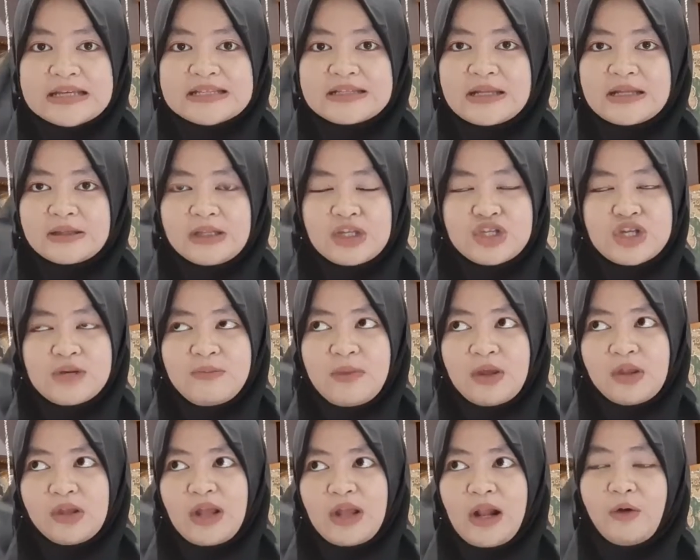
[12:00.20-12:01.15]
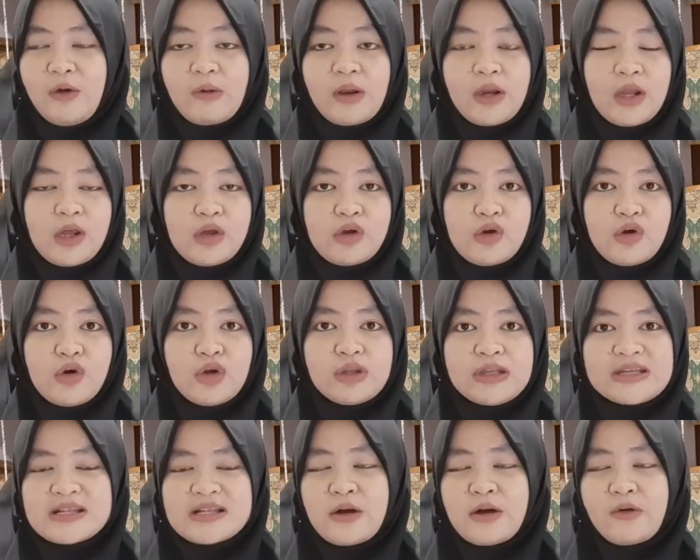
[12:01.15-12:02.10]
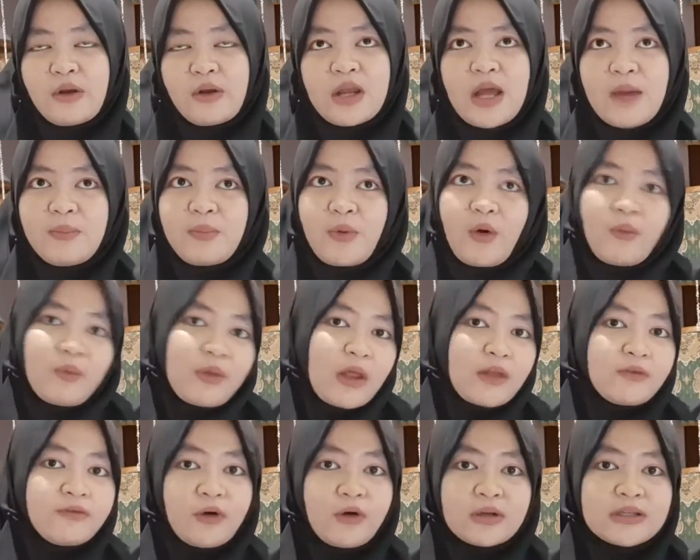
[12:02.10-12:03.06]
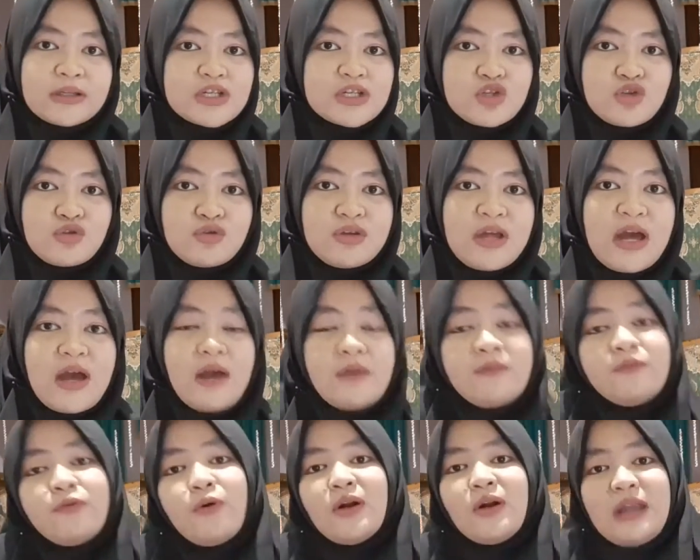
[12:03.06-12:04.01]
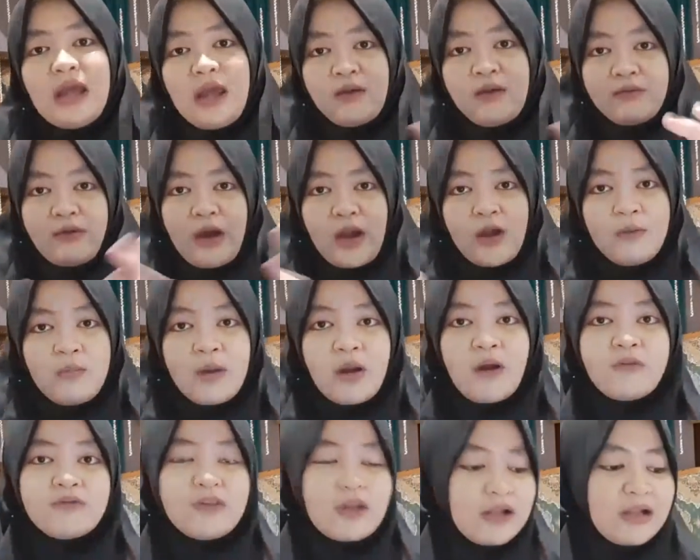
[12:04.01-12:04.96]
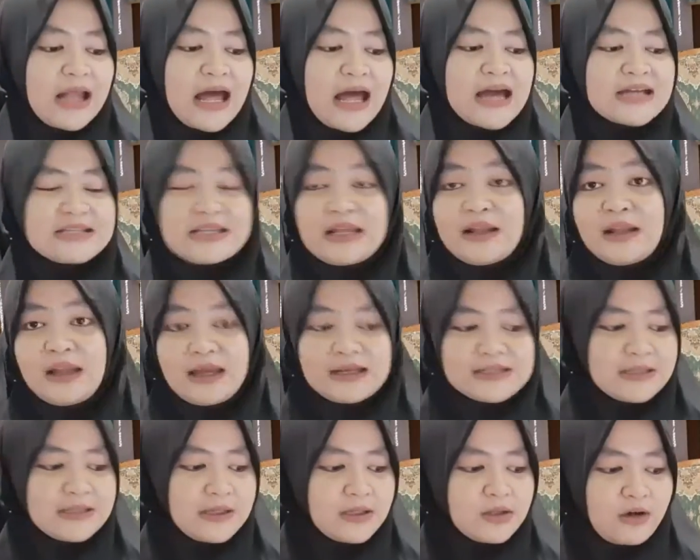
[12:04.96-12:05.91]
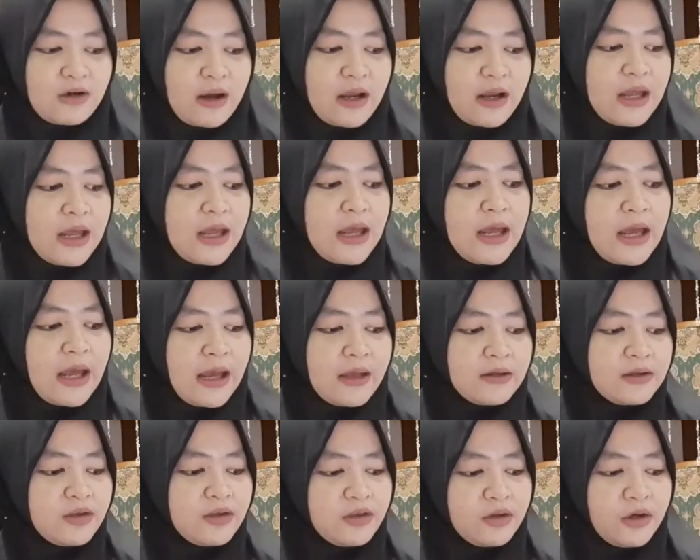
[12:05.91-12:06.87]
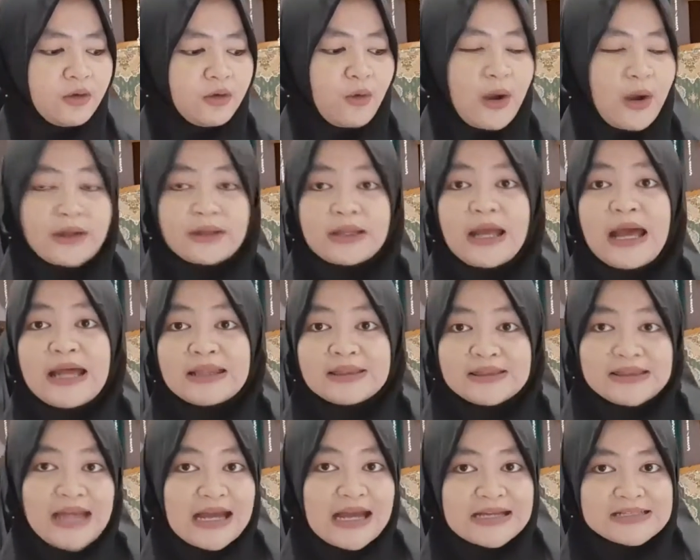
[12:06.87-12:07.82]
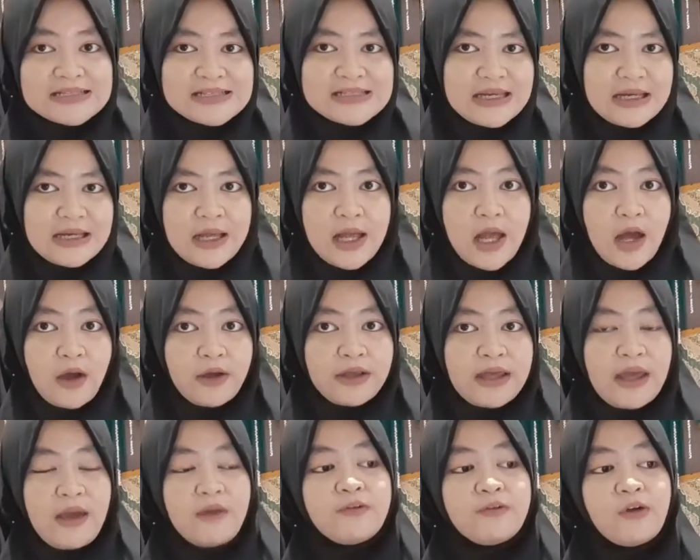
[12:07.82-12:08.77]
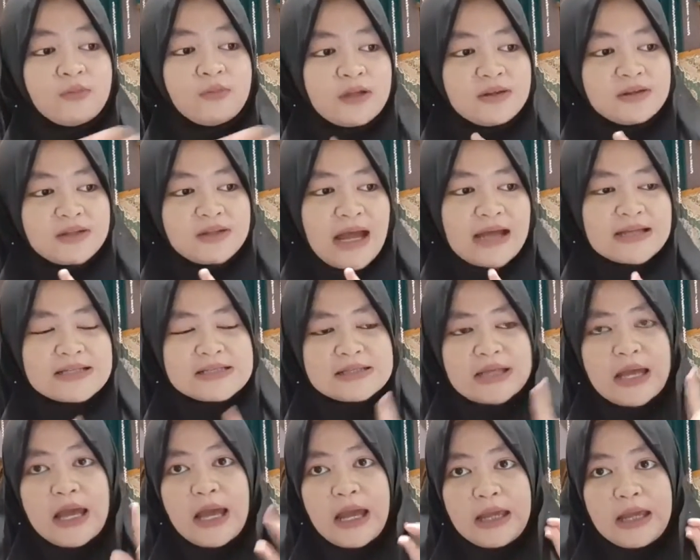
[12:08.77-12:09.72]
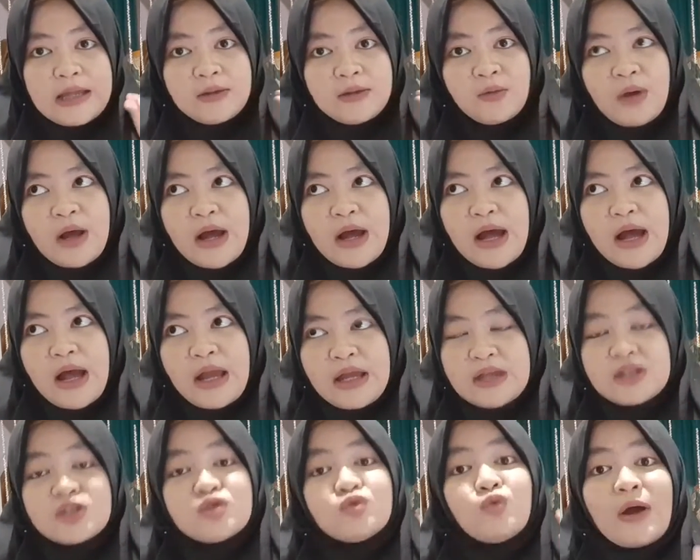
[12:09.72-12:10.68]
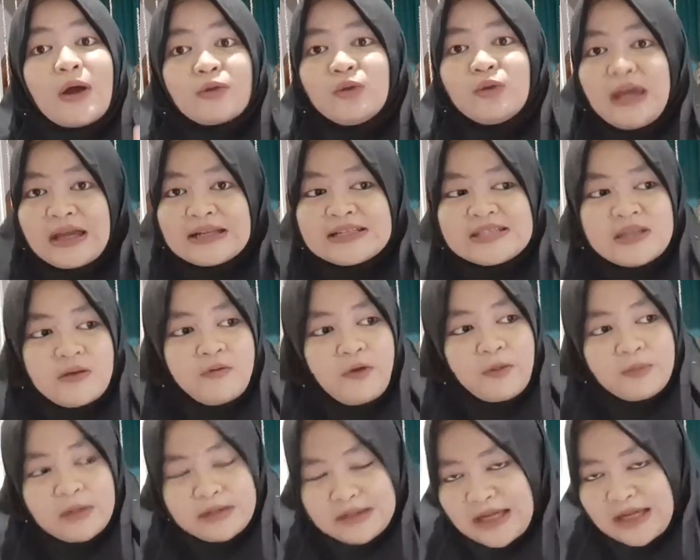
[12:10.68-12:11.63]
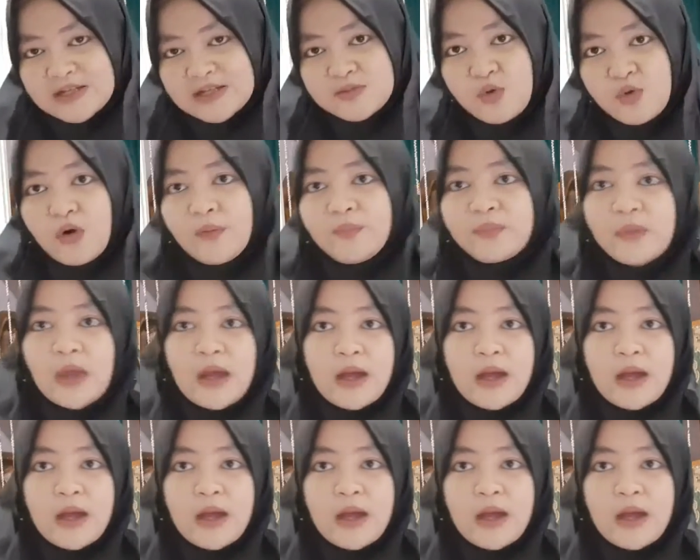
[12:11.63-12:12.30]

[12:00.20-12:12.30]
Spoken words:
Is the teaching method already good? Is already appropriate for the student, for the environment of the class, and etc. And the third one, task. Okay, from the task, it's what we can see from the textbook,